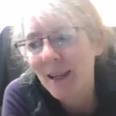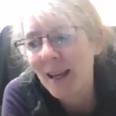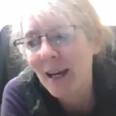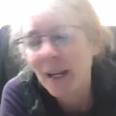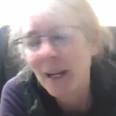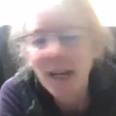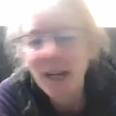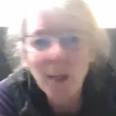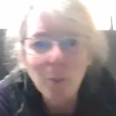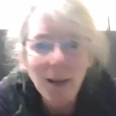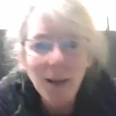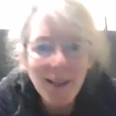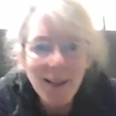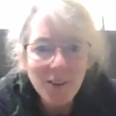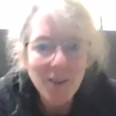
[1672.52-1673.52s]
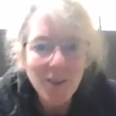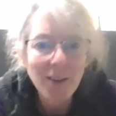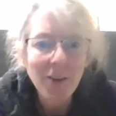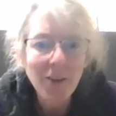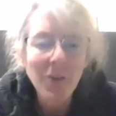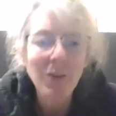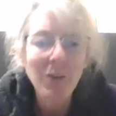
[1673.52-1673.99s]
And that
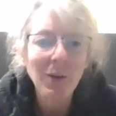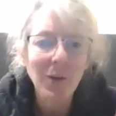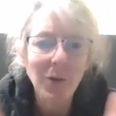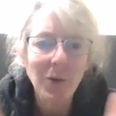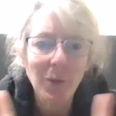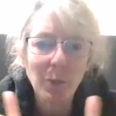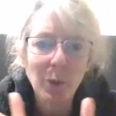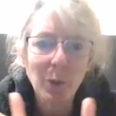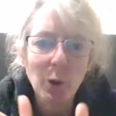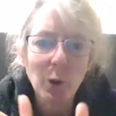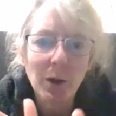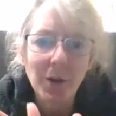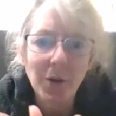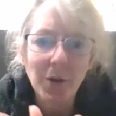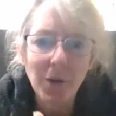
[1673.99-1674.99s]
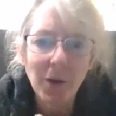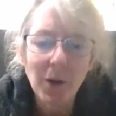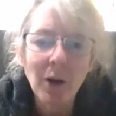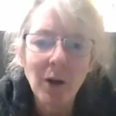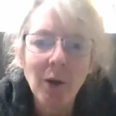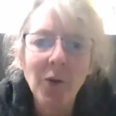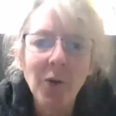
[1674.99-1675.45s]
pleasantness supports the
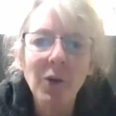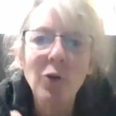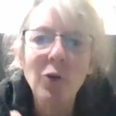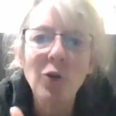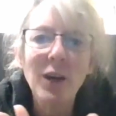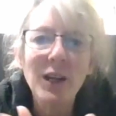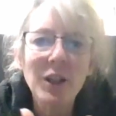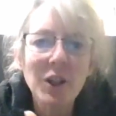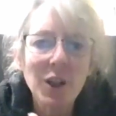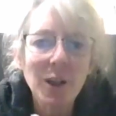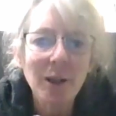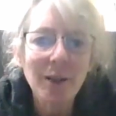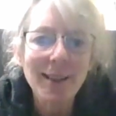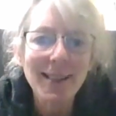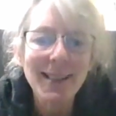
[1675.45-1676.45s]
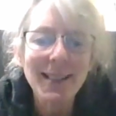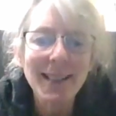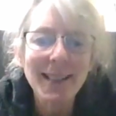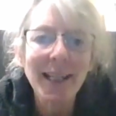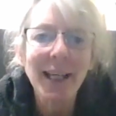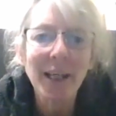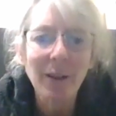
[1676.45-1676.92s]
concentration and the
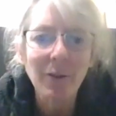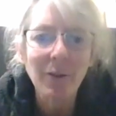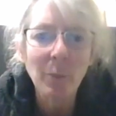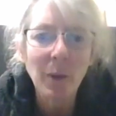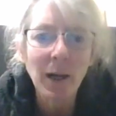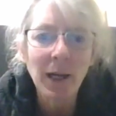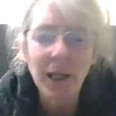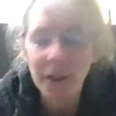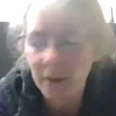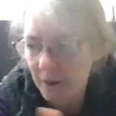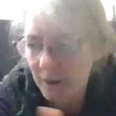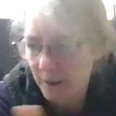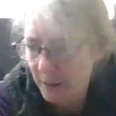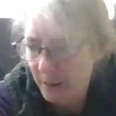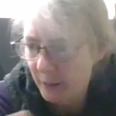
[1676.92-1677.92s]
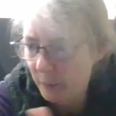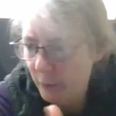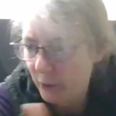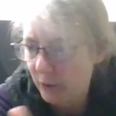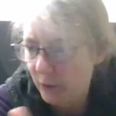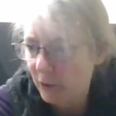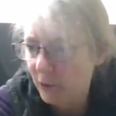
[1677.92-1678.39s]
stilling of the mind that the
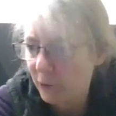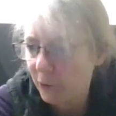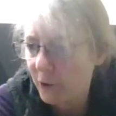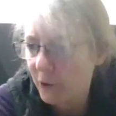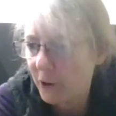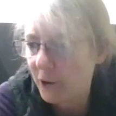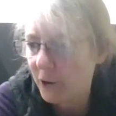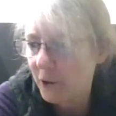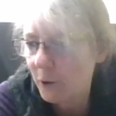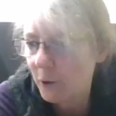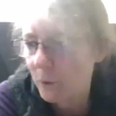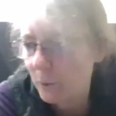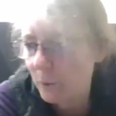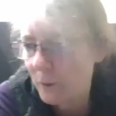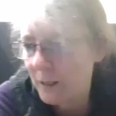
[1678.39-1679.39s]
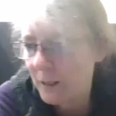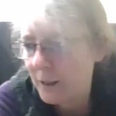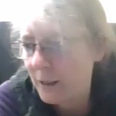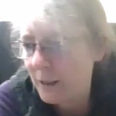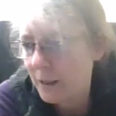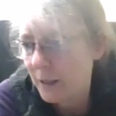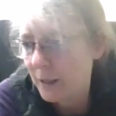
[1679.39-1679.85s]
Buddha referred to when he
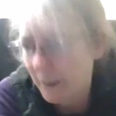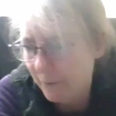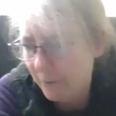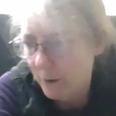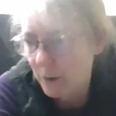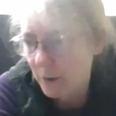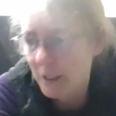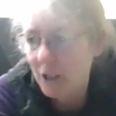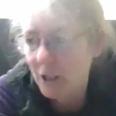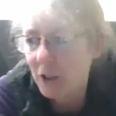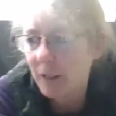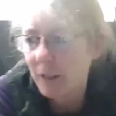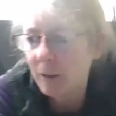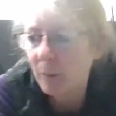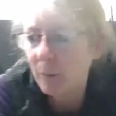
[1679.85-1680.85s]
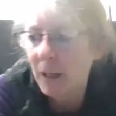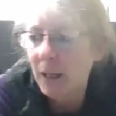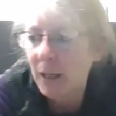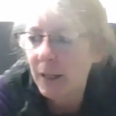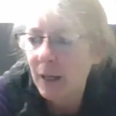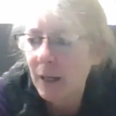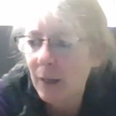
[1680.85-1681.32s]
gave the teaching to
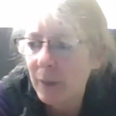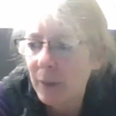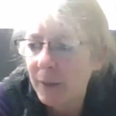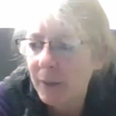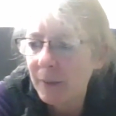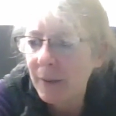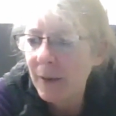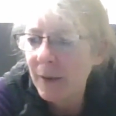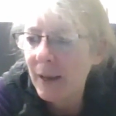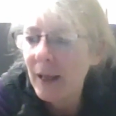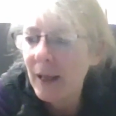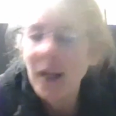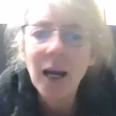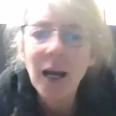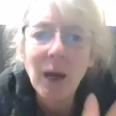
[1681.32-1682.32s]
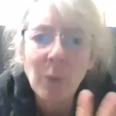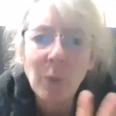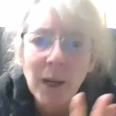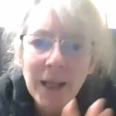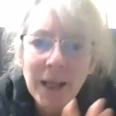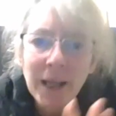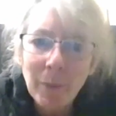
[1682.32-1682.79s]
Mahanama. And
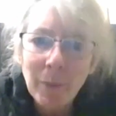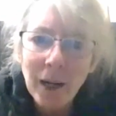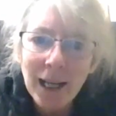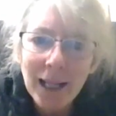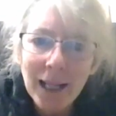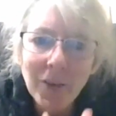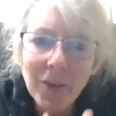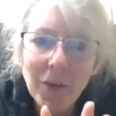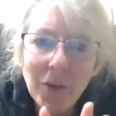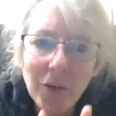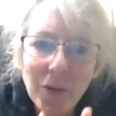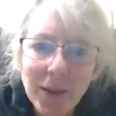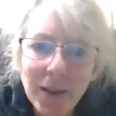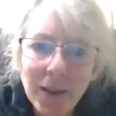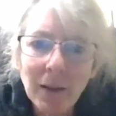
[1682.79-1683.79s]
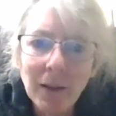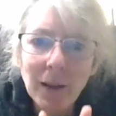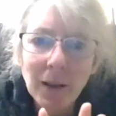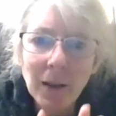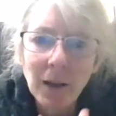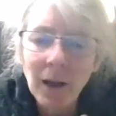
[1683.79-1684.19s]
when the mind is still and